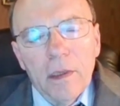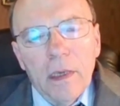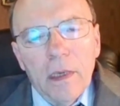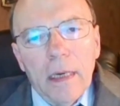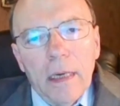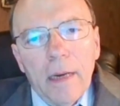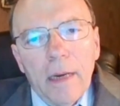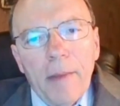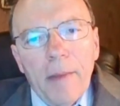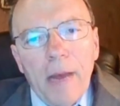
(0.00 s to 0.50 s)

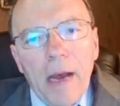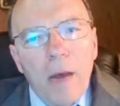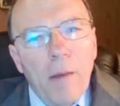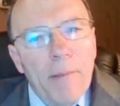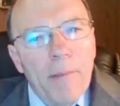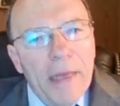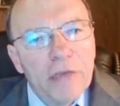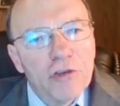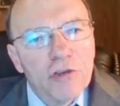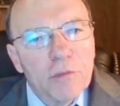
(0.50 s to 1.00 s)
I'll
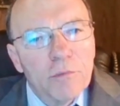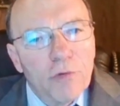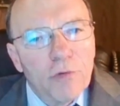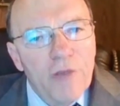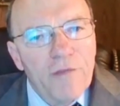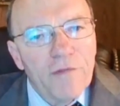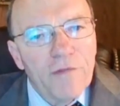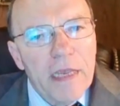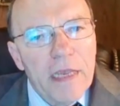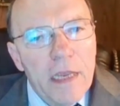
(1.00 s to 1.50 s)
mention
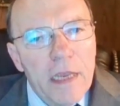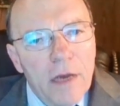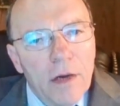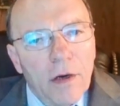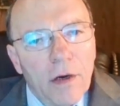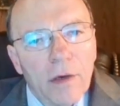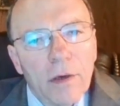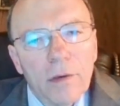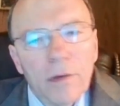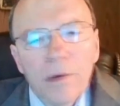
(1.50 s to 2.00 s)
briefly
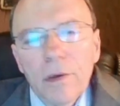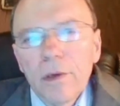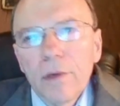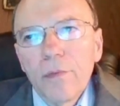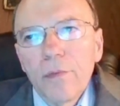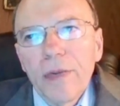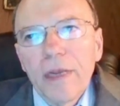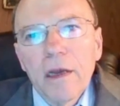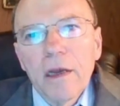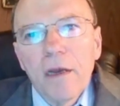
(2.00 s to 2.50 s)
here,
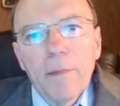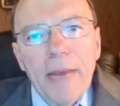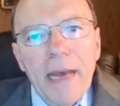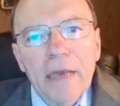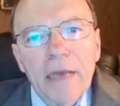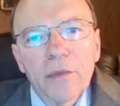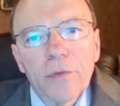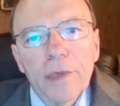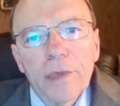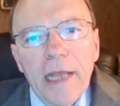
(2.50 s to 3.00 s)
we can go
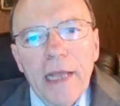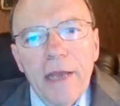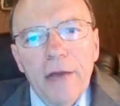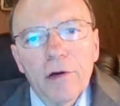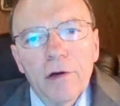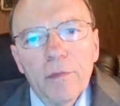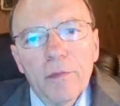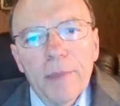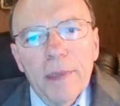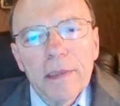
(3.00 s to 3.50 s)
back to it
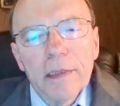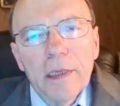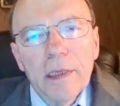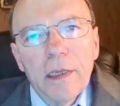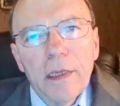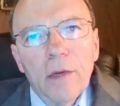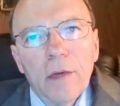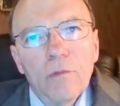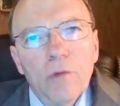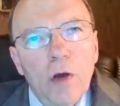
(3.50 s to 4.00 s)
later,
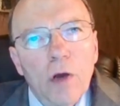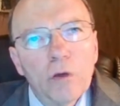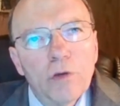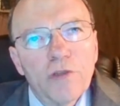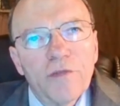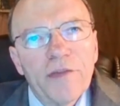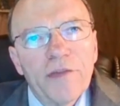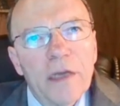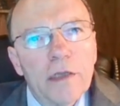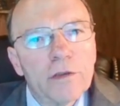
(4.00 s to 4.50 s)
but
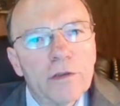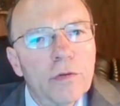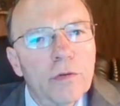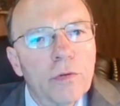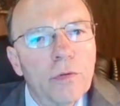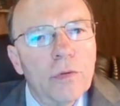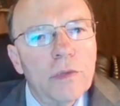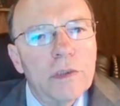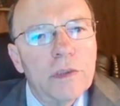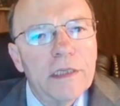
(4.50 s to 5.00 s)
Roosevelt,
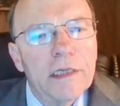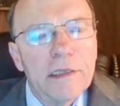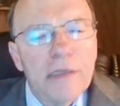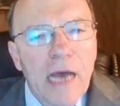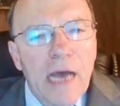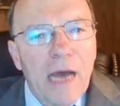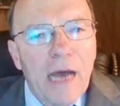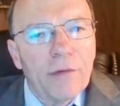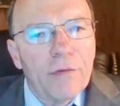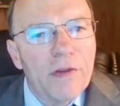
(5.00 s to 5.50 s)
who did
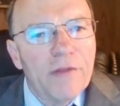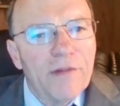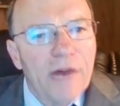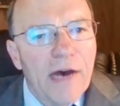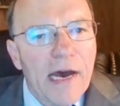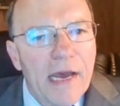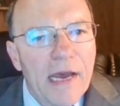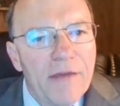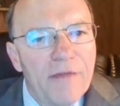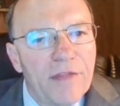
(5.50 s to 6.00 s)
not
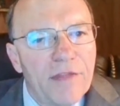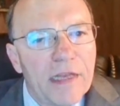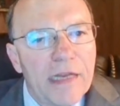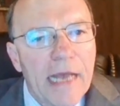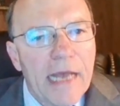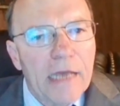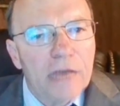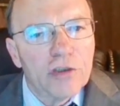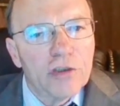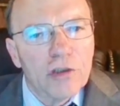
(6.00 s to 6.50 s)
revive the
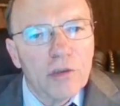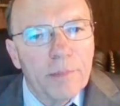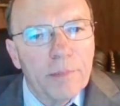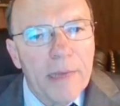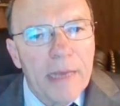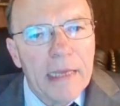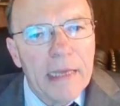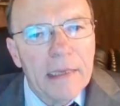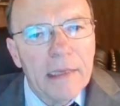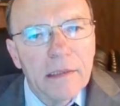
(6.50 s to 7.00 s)
national
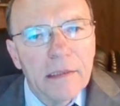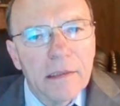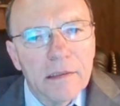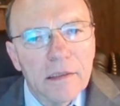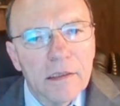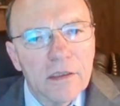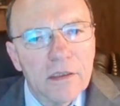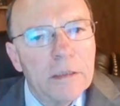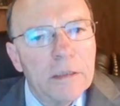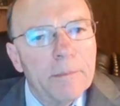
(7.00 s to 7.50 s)
banking
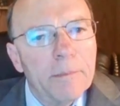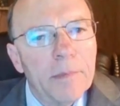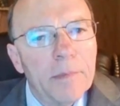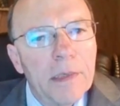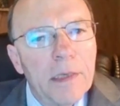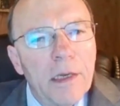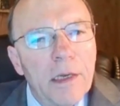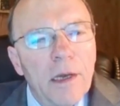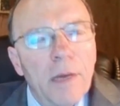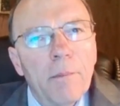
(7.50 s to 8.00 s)
system,
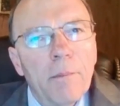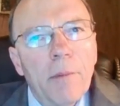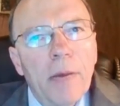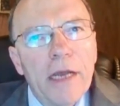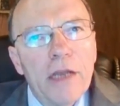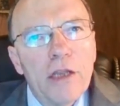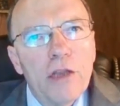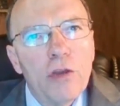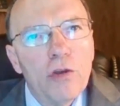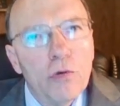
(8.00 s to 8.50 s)

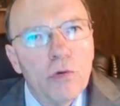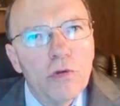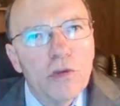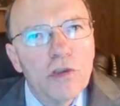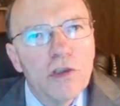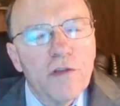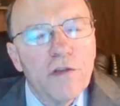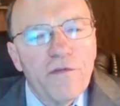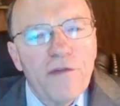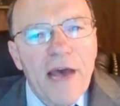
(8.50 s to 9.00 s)
but
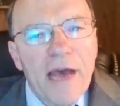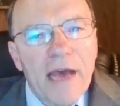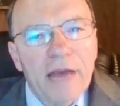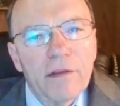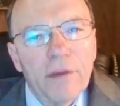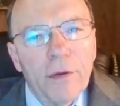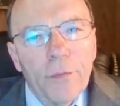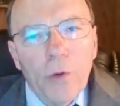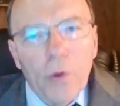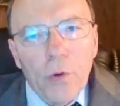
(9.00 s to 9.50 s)
used the
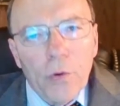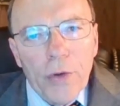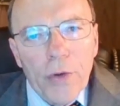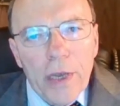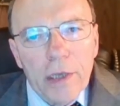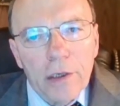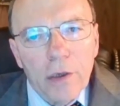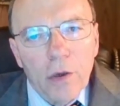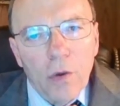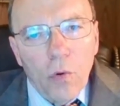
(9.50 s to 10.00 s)
fact that we were
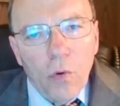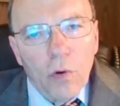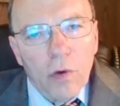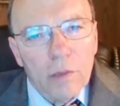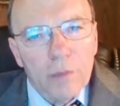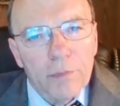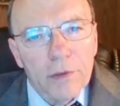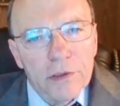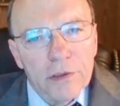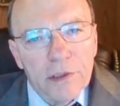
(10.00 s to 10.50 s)
in a
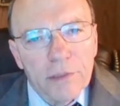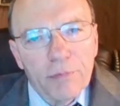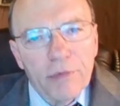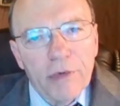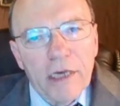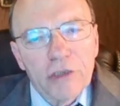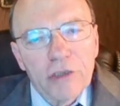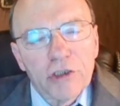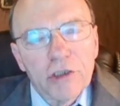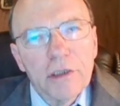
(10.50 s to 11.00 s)
horrible
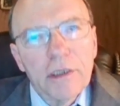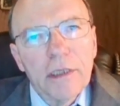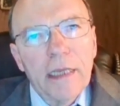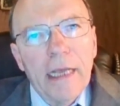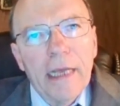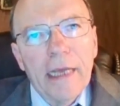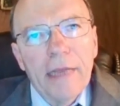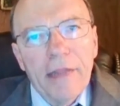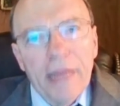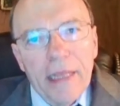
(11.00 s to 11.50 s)
depression
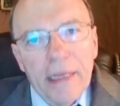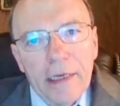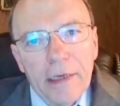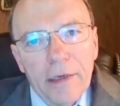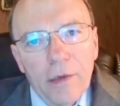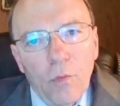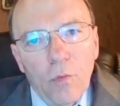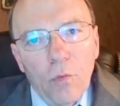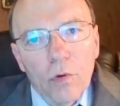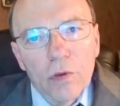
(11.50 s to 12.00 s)
and then
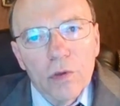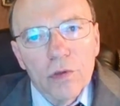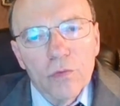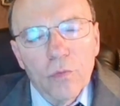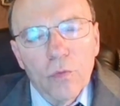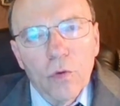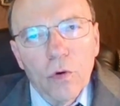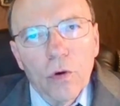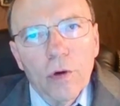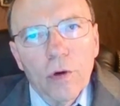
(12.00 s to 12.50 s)
in a world
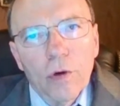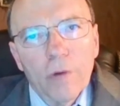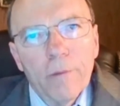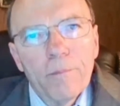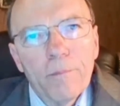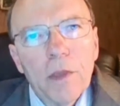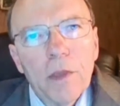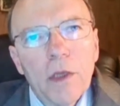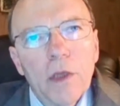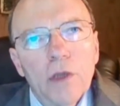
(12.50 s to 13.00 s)
war
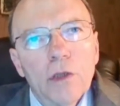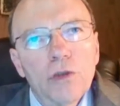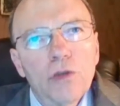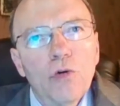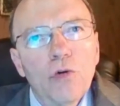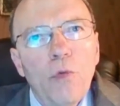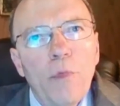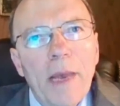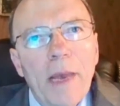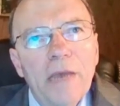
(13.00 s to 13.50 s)

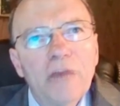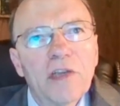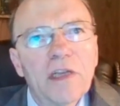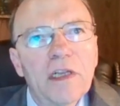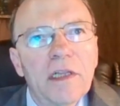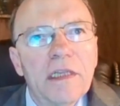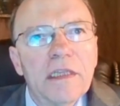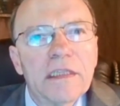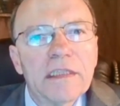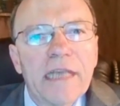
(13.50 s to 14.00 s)
to
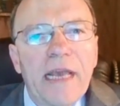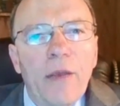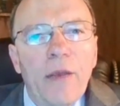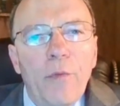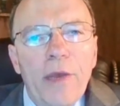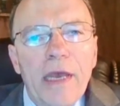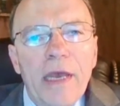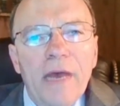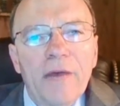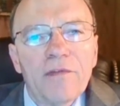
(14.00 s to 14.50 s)
basically say
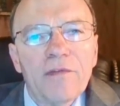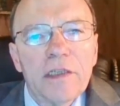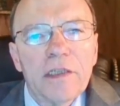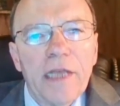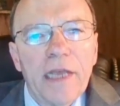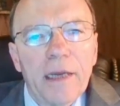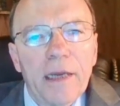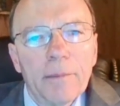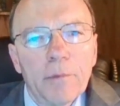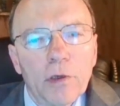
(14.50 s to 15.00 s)
we have to
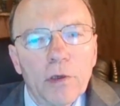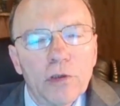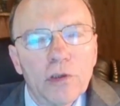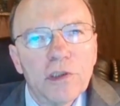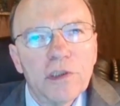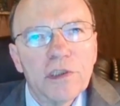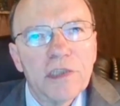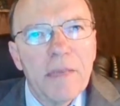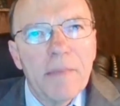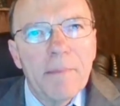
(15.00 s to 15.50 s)
take
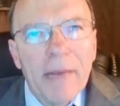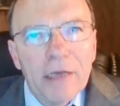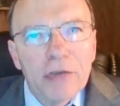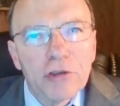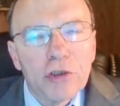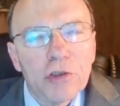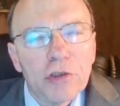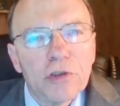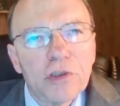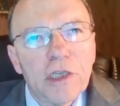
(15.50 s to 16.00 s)
emergency
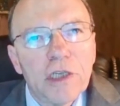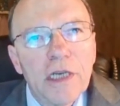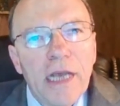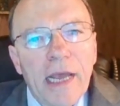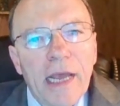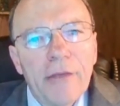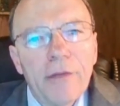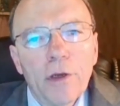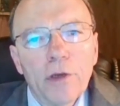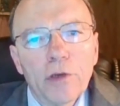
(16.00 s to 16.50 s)
measures,
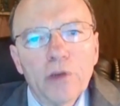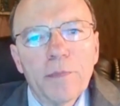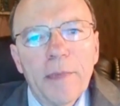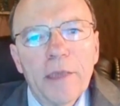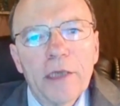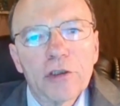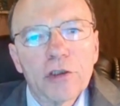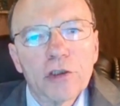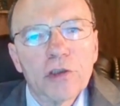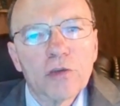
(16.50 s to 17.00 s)
and those
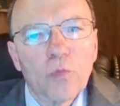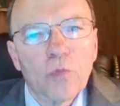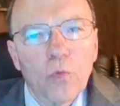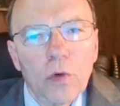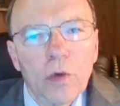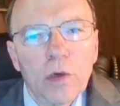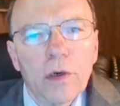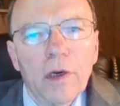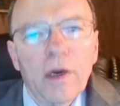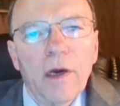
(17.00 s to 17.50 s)
measures
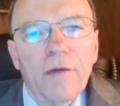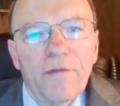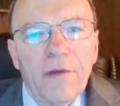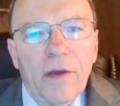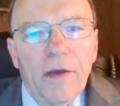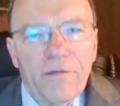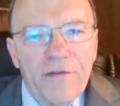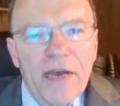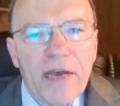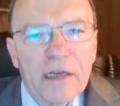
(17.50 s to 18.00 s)
were
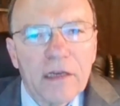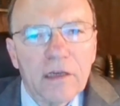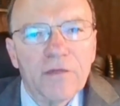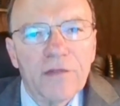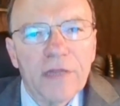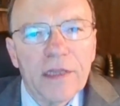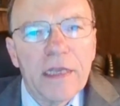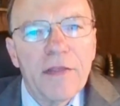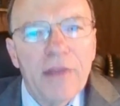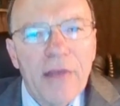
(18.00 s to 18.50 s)

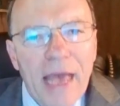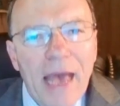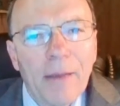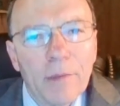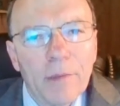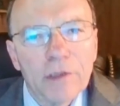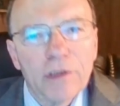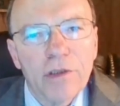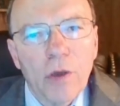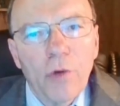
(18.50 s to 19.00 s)
effectively the
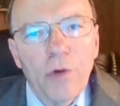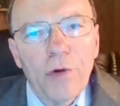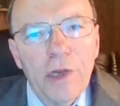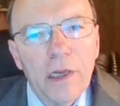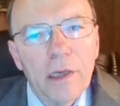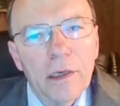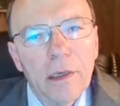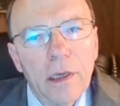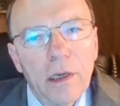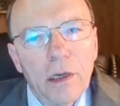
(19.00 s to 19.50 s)

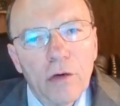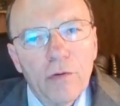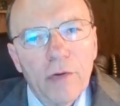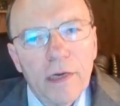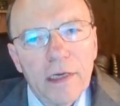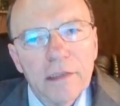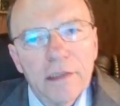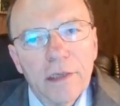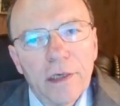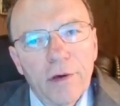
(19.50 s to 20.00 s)
Hamiltonian
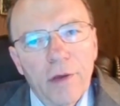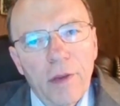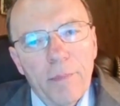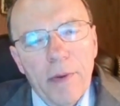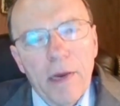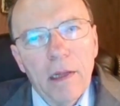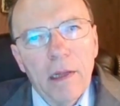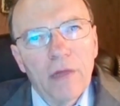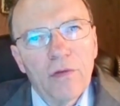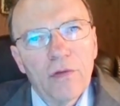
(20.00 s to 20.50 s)
creditary
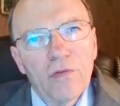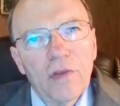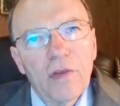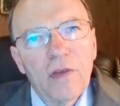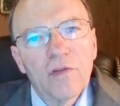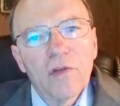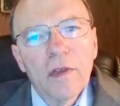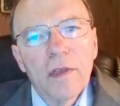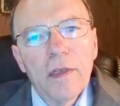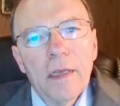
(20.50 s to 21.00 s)

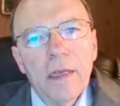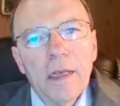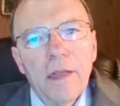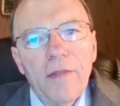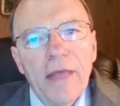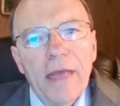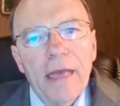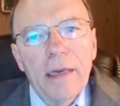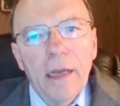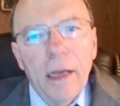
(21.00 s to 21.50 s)
policies.
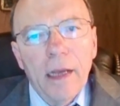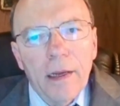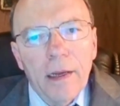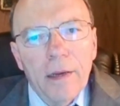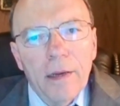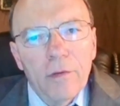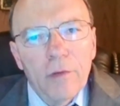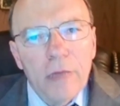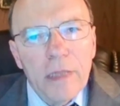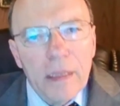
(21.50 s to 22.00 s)

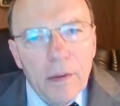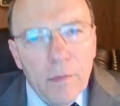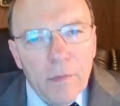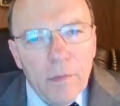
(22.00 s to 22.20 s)
That